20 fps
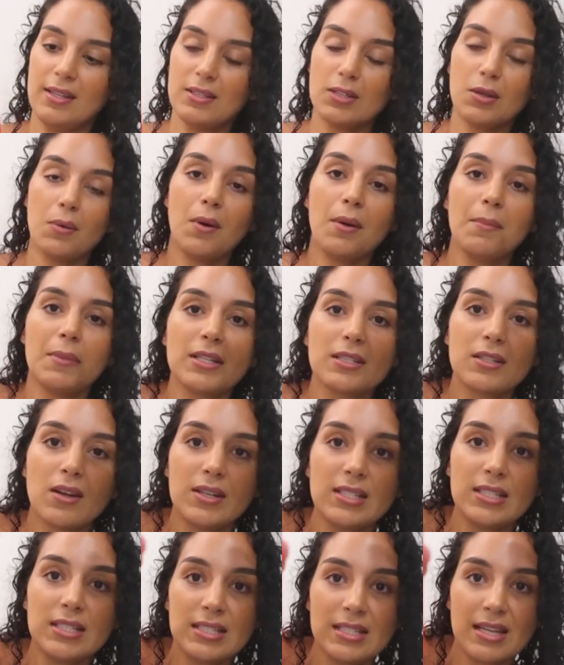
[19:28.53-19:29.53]
So I'm
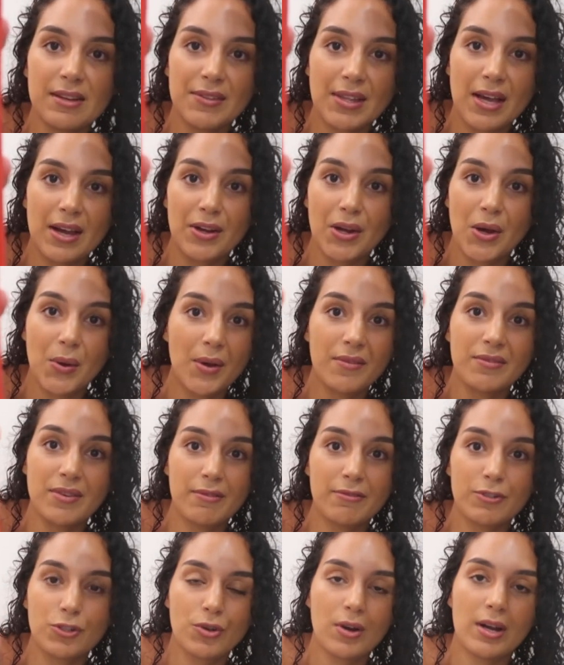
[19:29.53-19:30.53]
excited to give that a go. I've
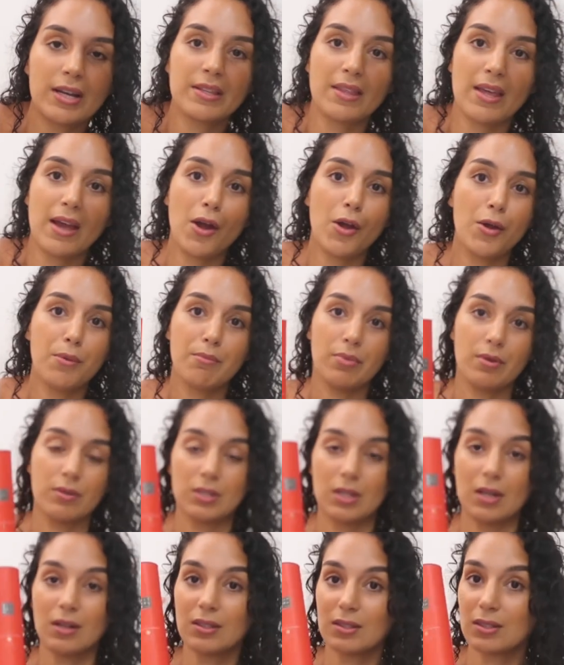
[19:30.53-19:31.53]
never tried their home
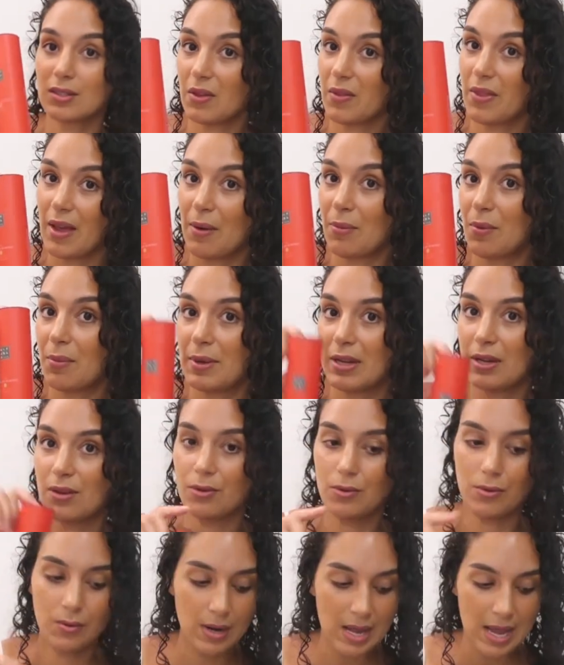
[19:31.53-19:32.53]
products, so that will be
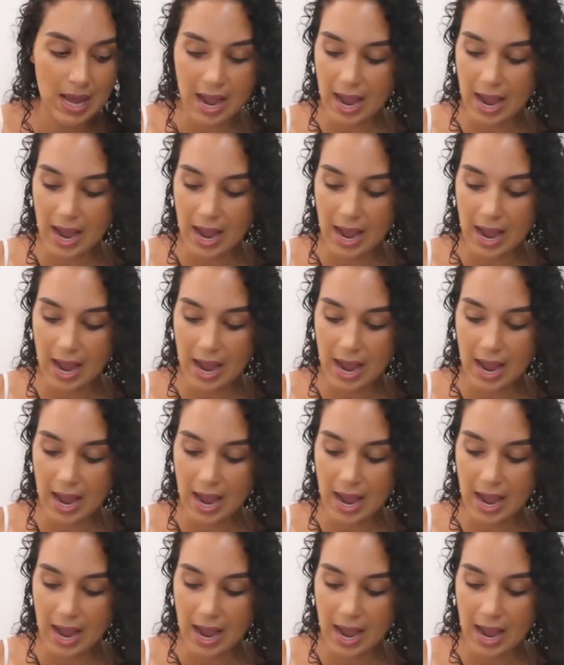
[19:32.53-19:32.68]
cool.